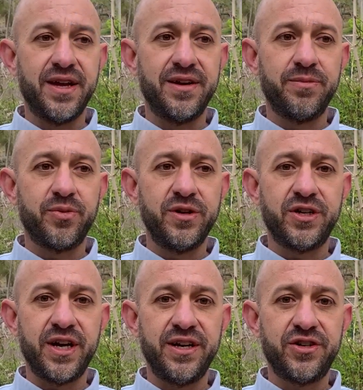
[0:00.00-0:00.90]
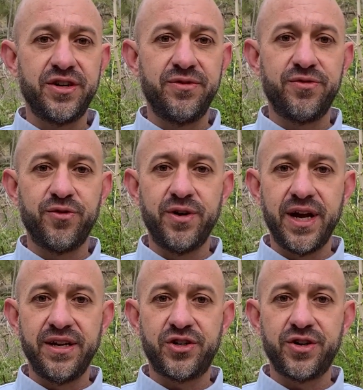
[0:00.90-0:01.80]
and appreciation for
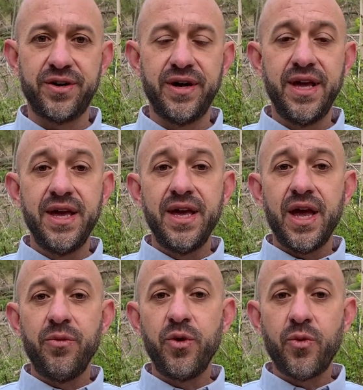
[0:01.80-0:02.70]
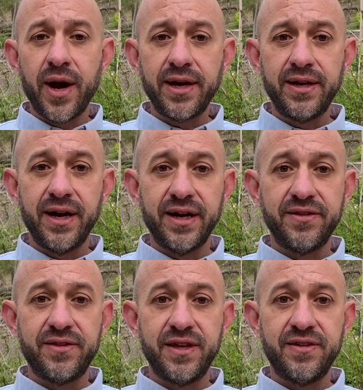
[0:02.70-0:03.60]
nature. And we
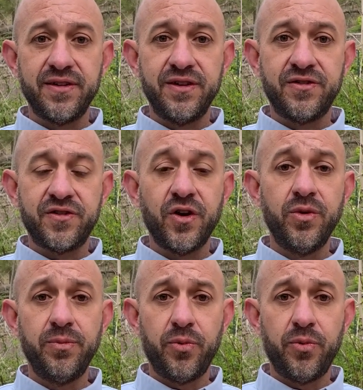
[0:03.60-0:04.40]
recognize this is so